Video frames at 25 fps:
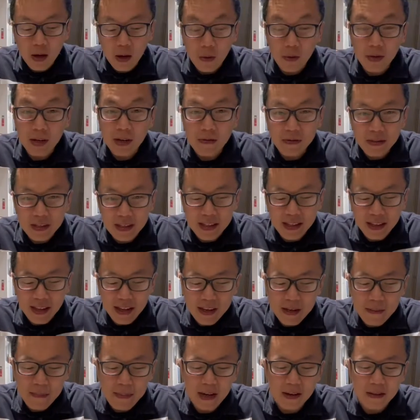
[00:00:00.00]
What I really like
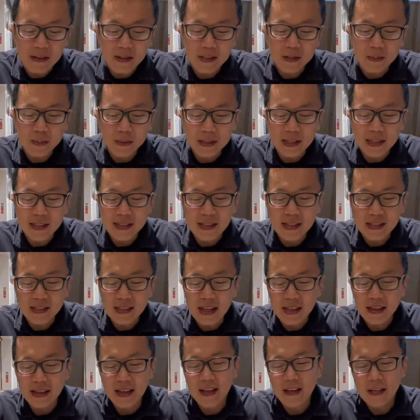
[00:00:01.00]
about this place is
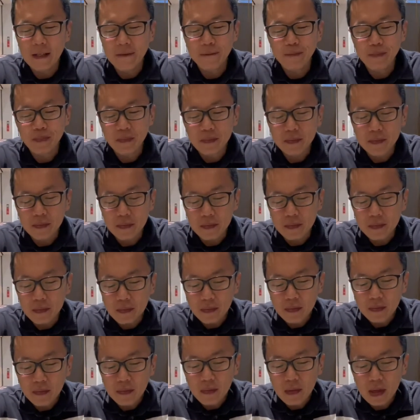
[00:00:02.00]
that they
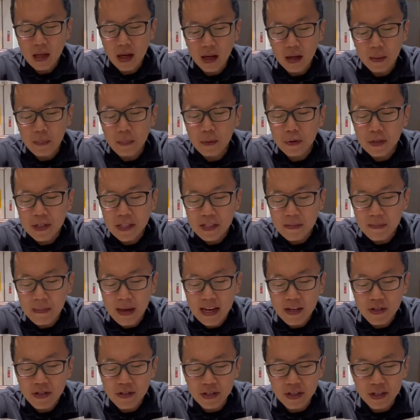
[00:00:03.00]

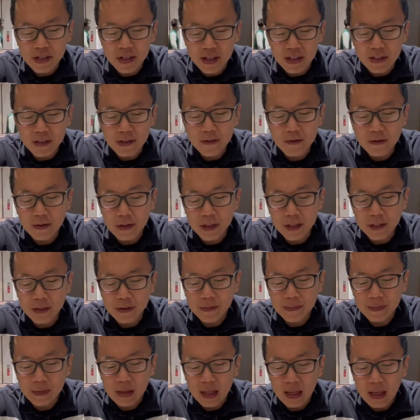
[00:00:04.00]
pre-smash the shells for you.
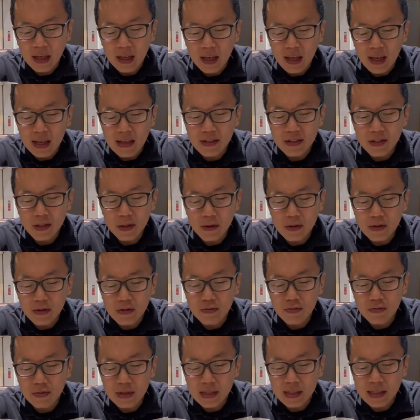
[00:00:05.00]
And so it's
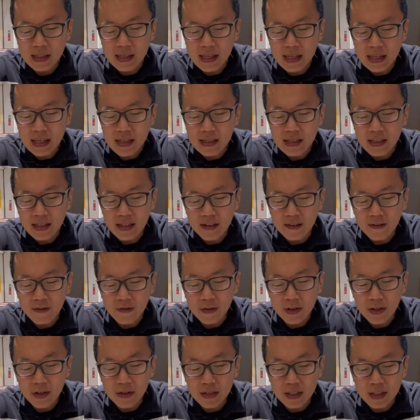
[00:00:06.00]
really easy for
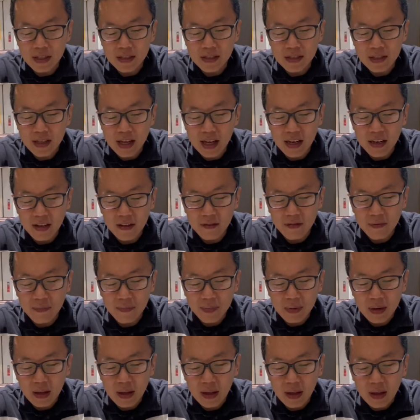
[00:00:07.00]
you to just kind
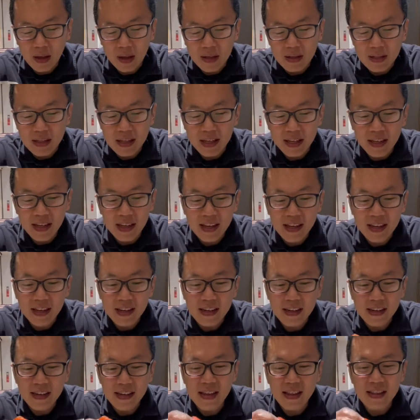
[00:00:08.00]
of dig in and
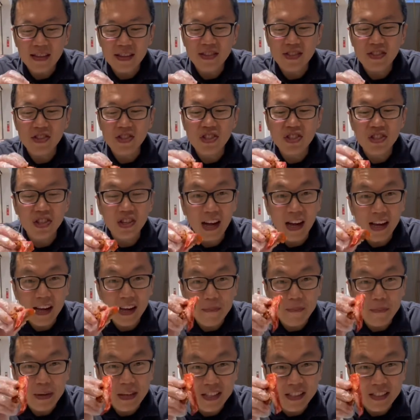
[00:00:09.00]
get this
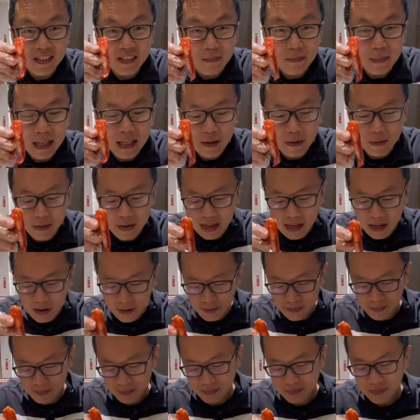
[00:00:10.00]
giant piece of meat without
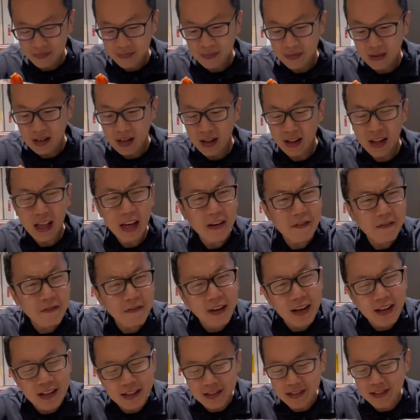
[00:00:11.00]
a lot of
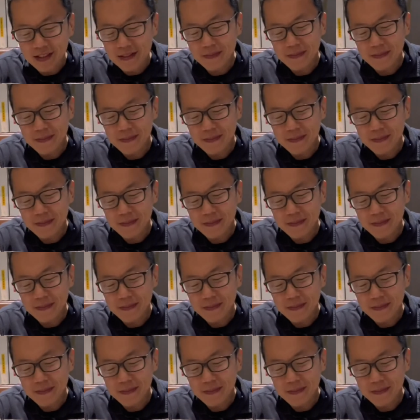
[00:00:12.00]
fuss,